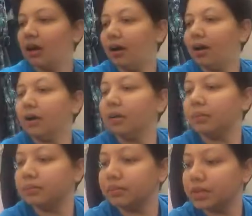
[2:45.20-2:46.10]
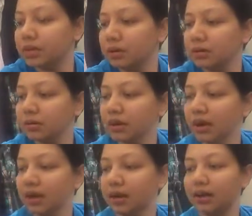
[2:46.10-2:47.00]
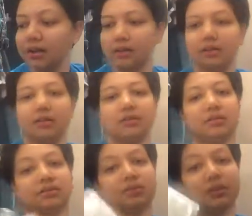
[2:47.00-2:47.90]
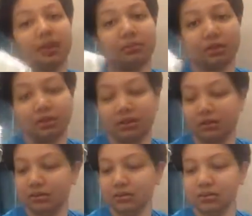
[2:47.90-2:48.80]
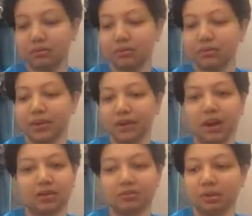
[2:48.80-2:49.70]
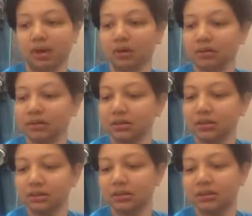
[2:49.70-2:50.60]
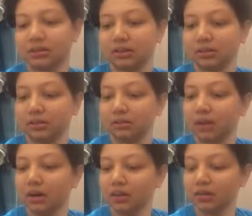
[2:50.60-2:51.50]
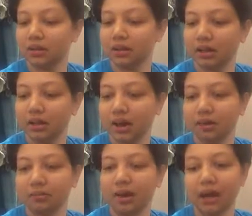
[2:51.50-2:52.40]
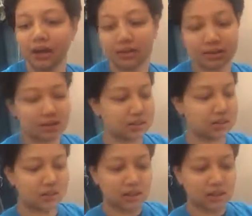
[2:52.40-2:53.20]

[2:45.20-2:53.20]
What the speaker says: And I'm gonna use my cotton balls out of the cotton pads.